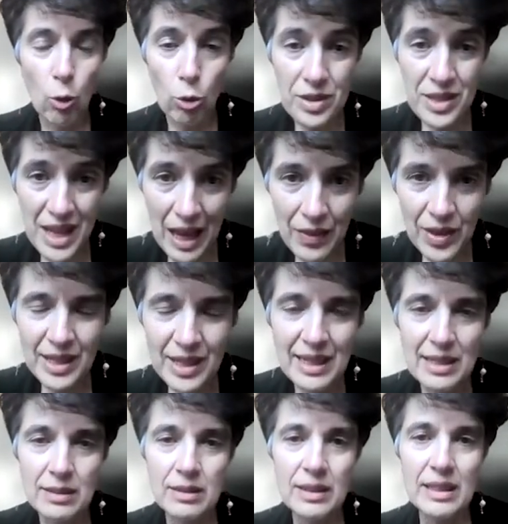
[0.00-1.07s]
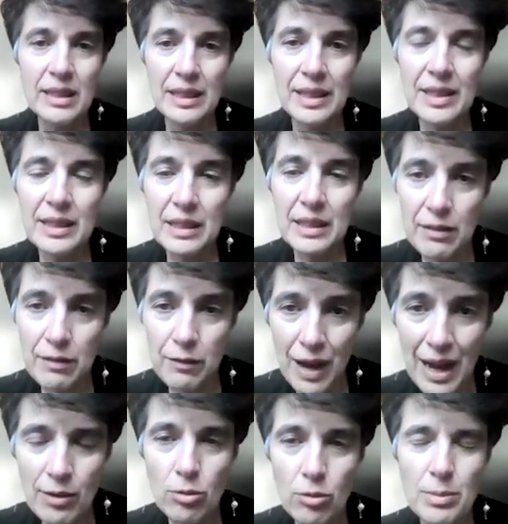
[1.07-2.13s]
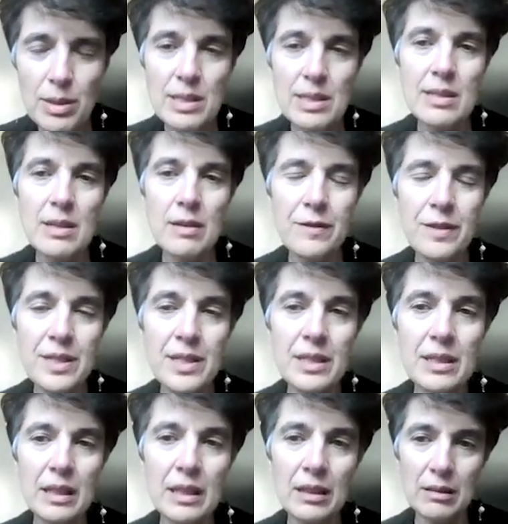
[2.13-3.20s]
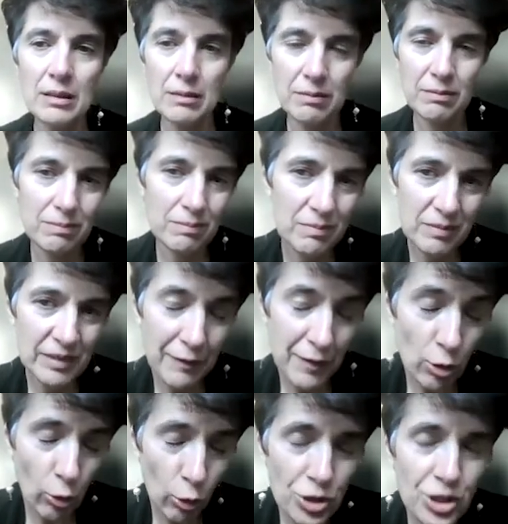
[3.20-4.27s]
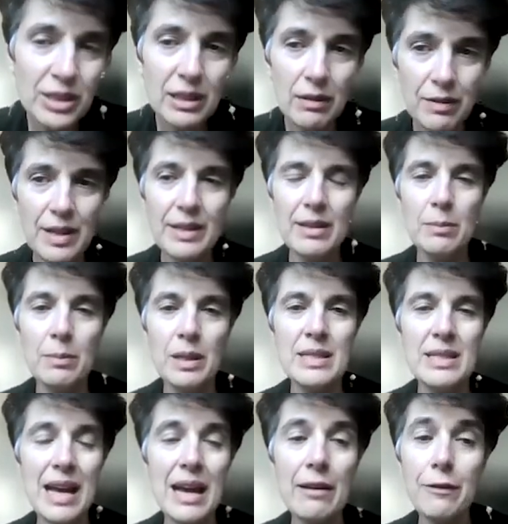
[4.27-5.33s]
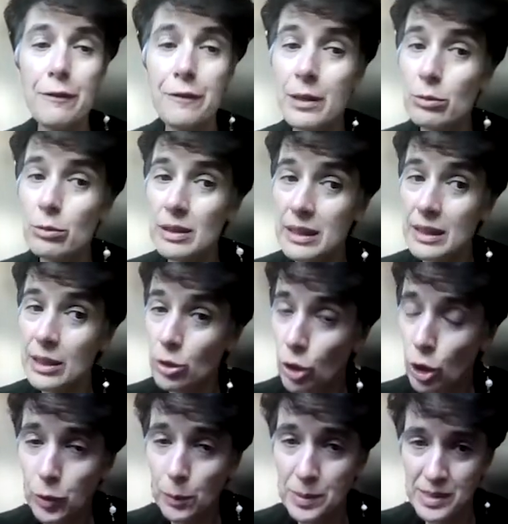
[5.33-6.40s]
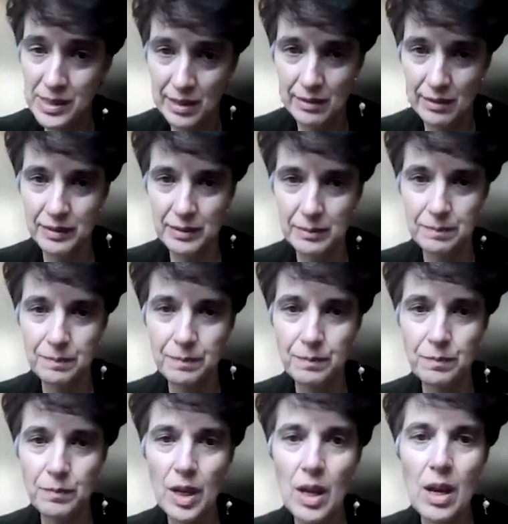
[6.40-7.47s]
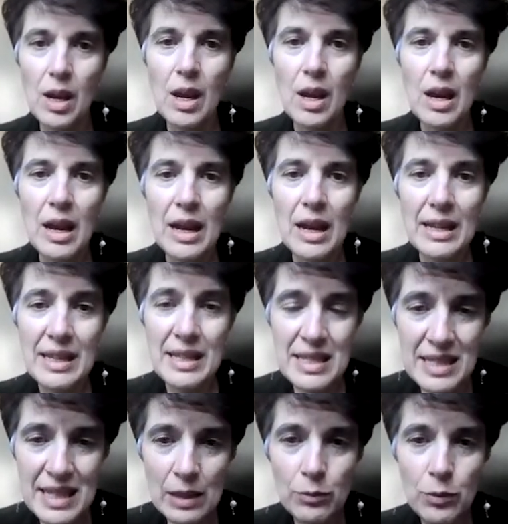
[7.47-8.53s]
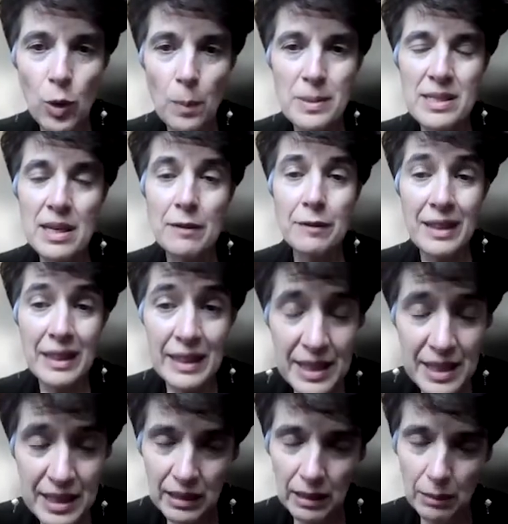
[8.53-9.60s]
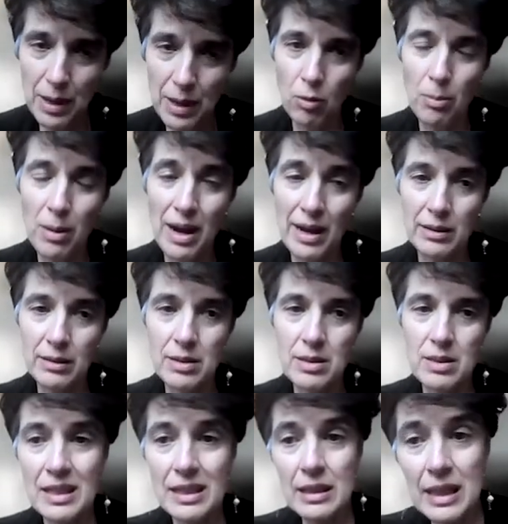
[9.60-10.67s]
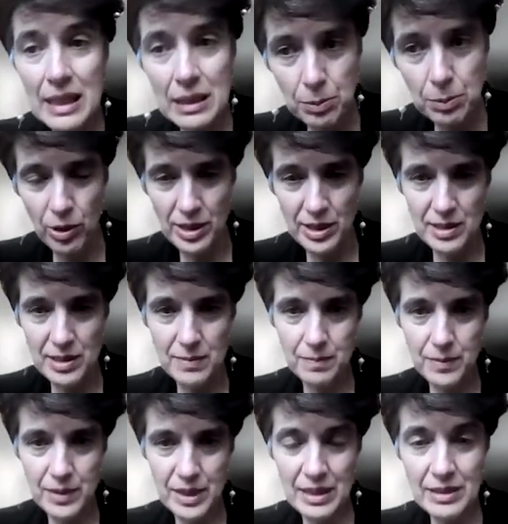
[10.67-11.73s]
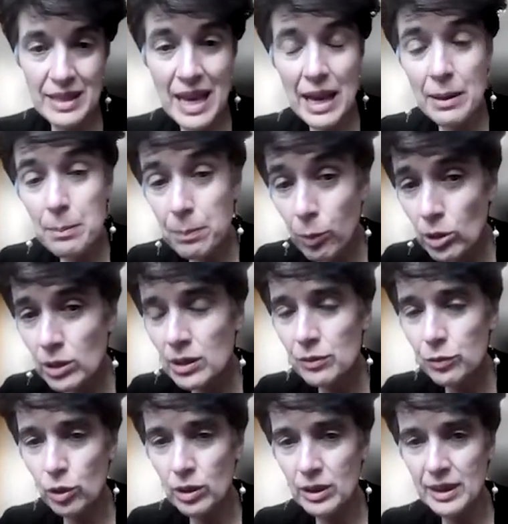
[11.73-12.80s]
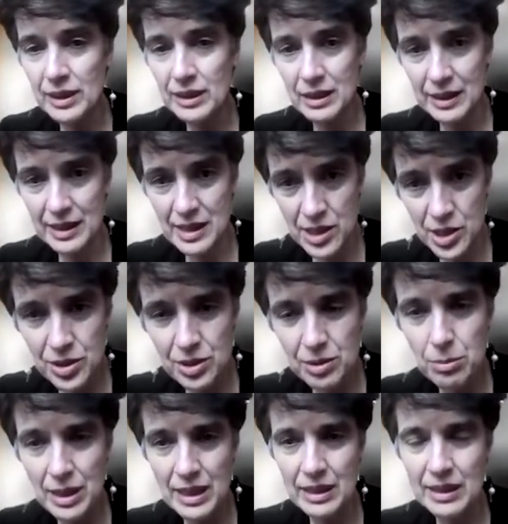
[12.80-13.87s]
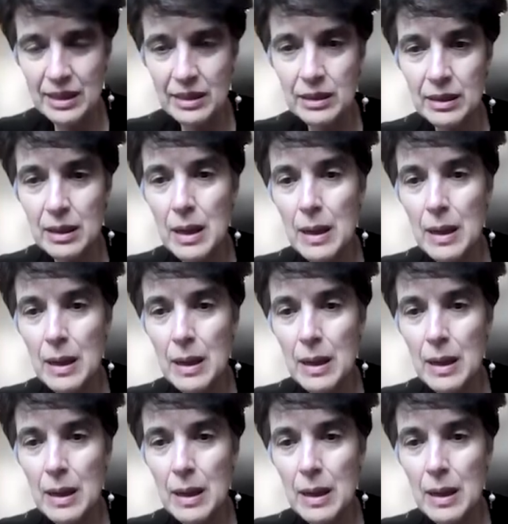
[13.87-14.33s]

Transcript: On the other hand, in clinical environments, the physiological variables are frequently not observed. Instead, we observe clinical biomarkers and endpoints, and they are important for clinical decision-making,